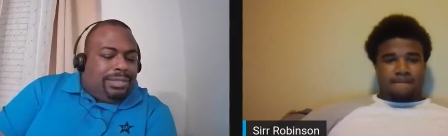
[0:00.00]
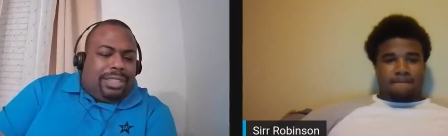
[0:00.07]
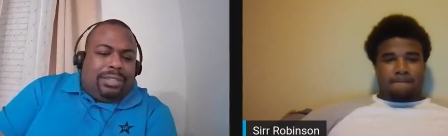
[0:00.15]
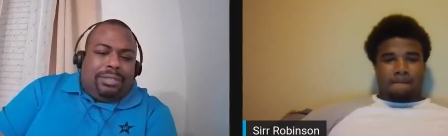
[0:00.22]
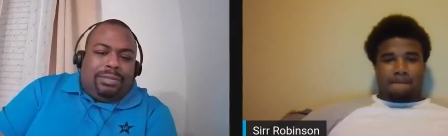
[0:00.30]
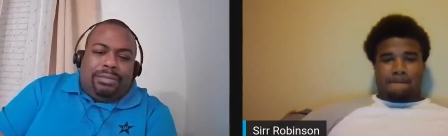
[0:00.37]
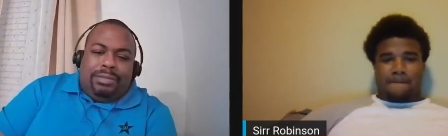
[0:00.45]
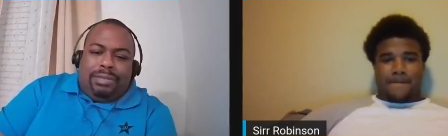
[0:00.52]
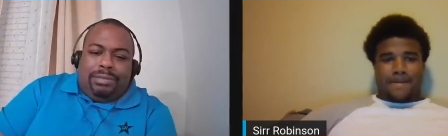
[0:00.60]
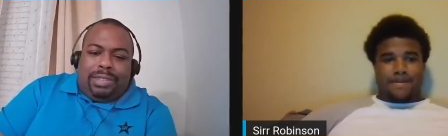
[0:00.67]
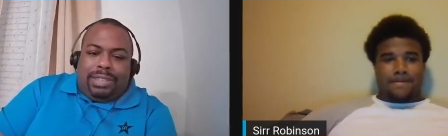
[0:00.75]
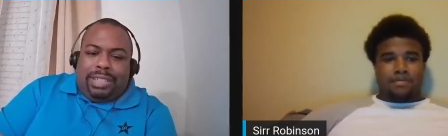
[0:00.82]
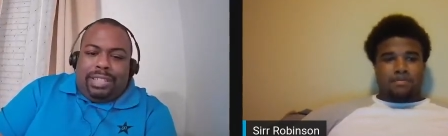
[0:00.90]
Speaker 1: Um,
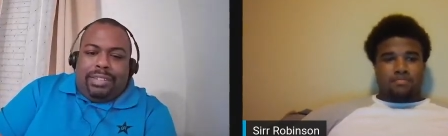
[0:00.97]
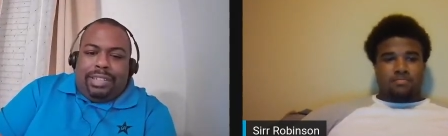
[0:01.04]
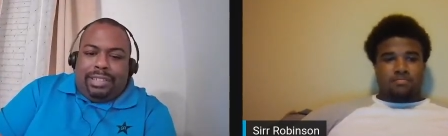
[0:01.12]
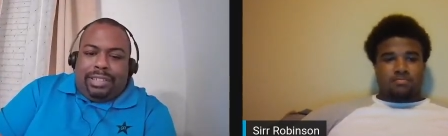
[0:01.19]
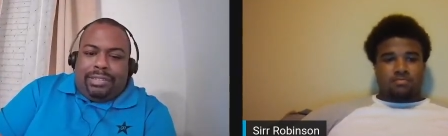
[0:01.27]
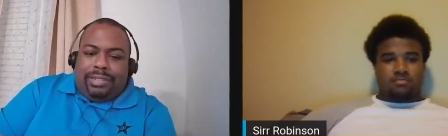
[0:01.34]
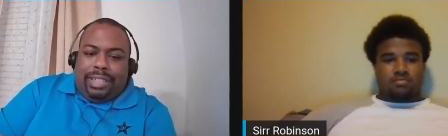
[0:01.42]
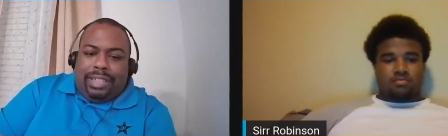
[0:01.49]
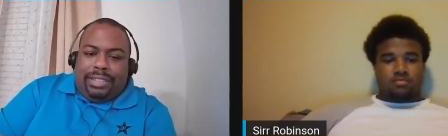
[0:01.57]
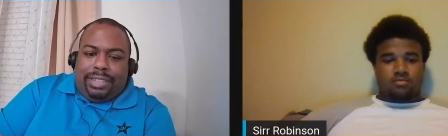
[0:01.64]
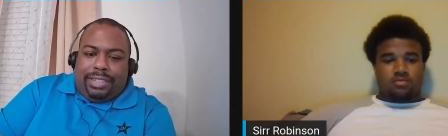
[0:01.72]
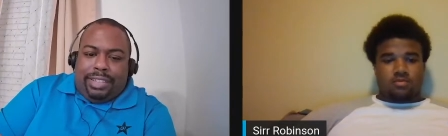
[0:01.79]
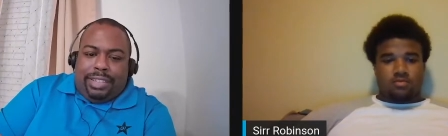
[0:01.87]
so we're
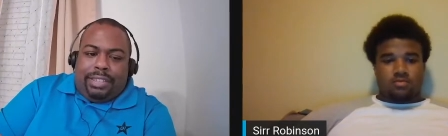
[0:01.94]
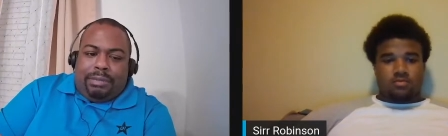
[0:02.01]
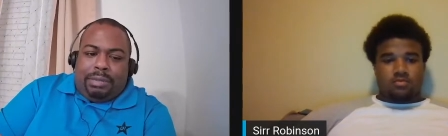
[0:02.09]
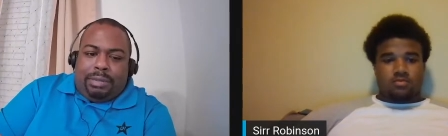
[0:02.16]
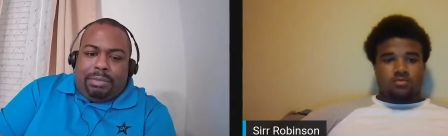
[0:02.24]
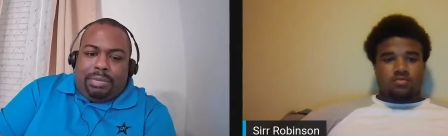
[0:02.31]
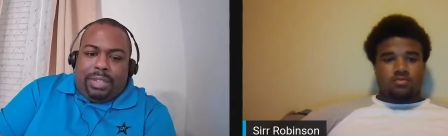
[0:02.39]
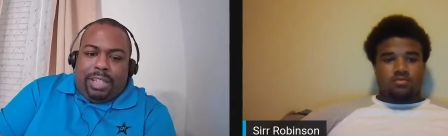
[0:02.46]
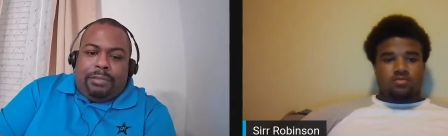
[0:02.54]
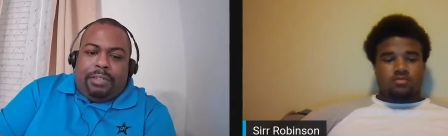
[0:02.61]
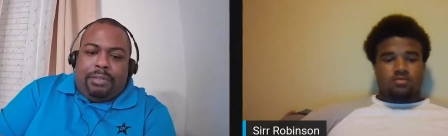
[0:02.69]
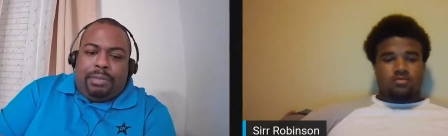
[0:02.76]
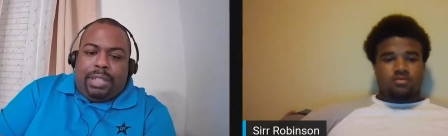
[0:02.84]
dealing in a crazy
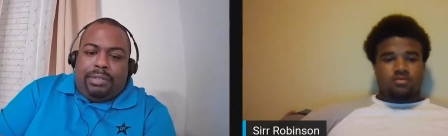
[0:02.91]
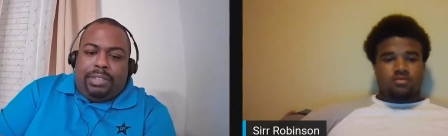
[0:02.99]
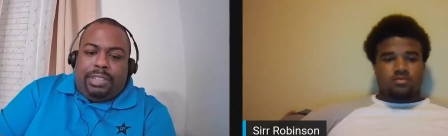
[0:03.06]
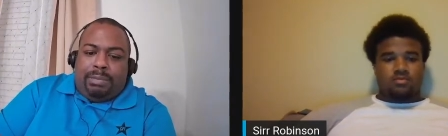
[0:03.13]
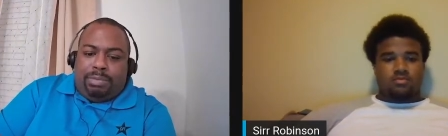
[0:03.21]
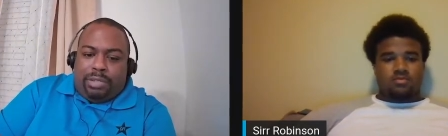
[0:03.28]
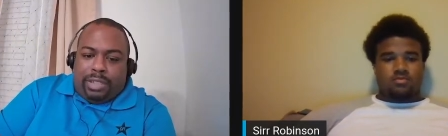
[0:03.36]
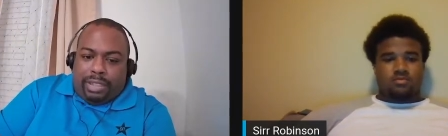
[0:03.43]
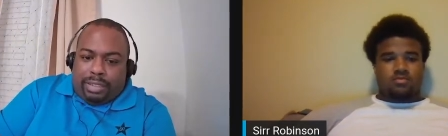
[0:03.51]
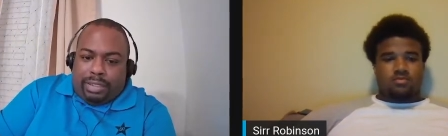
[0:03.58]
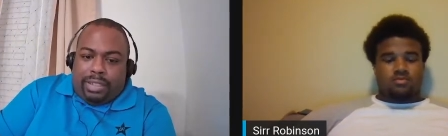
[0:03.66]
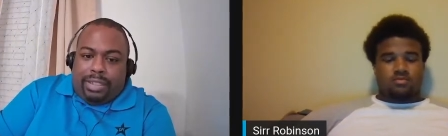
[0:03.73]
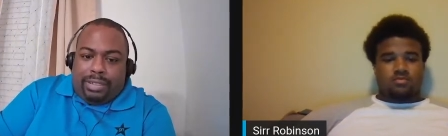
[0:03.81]
year where we're playing
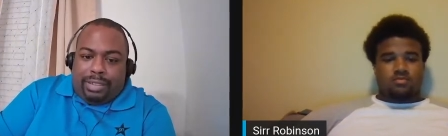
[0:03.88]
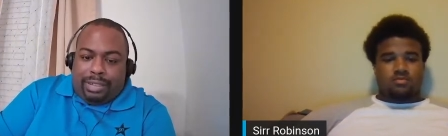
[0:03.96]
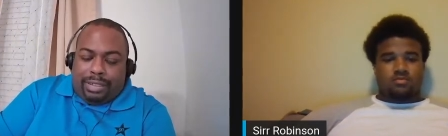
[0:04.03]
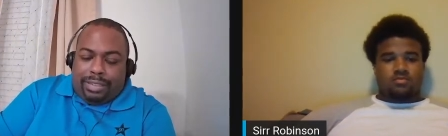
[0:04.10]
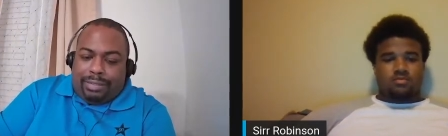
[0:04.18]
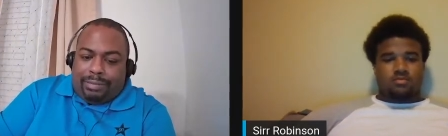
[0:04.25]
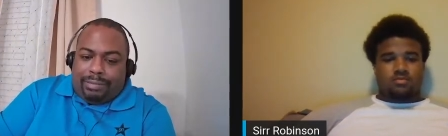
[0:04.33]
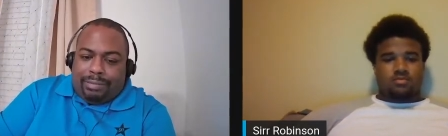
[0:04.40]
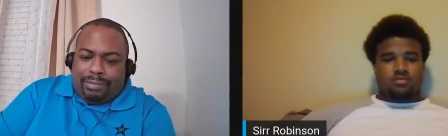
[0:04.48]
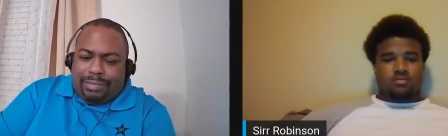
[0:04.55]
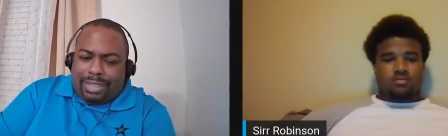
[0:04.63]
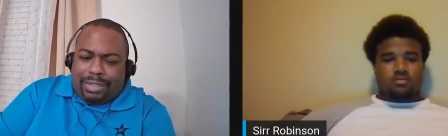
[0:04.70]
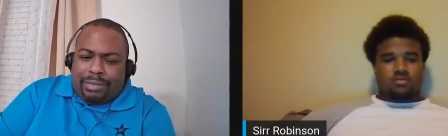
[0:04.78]
football in the spring.
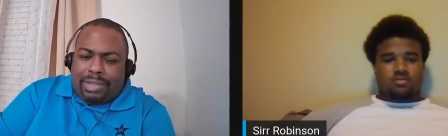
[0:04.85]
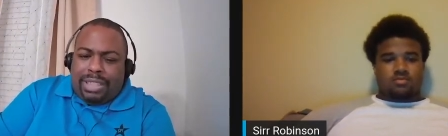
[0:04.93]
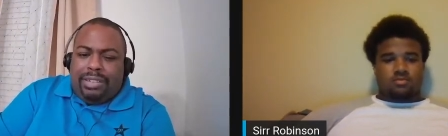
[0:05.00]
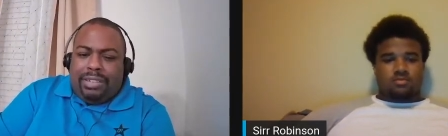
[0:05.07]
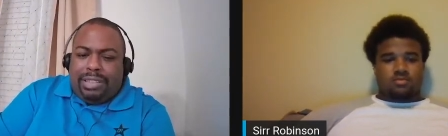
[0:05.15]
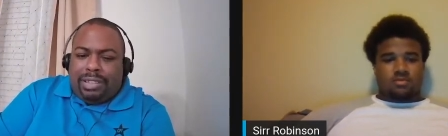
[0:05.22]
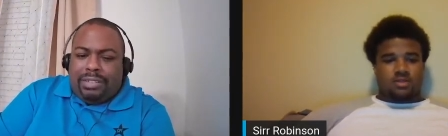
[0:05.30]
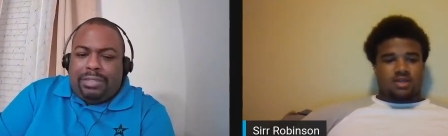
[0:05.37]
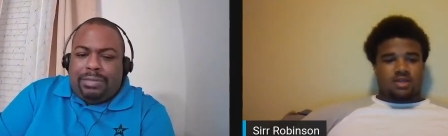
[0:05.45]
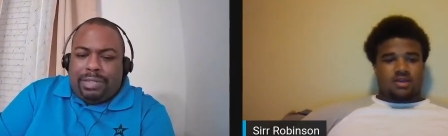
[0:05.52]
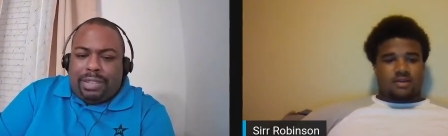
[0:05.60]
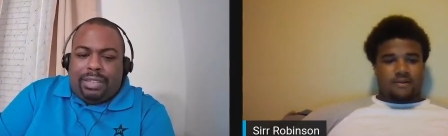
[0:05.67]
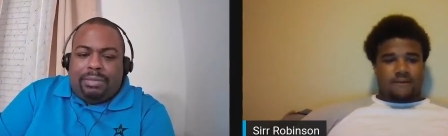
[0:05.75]
Um,
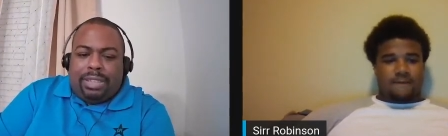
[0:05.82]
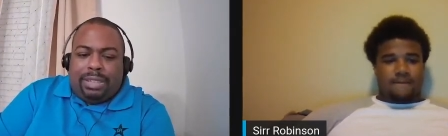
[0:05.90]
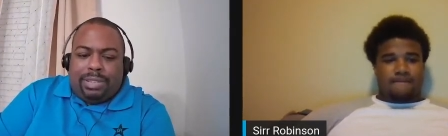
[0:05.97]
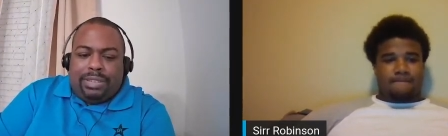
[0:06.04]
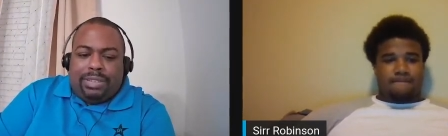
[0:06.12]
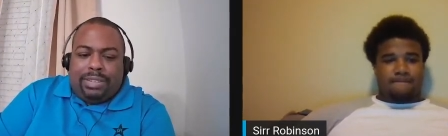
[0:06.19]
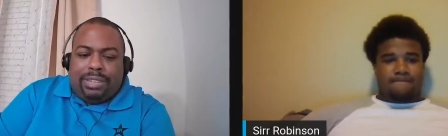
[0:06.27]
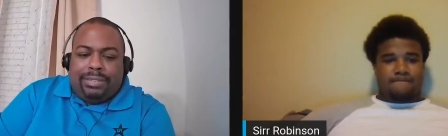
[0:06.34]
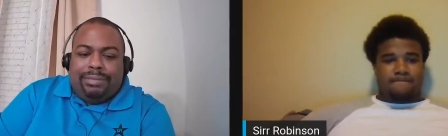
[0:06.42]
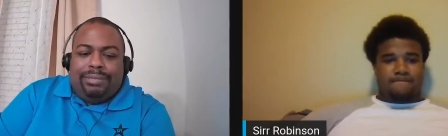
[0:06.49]
so what are your goals for the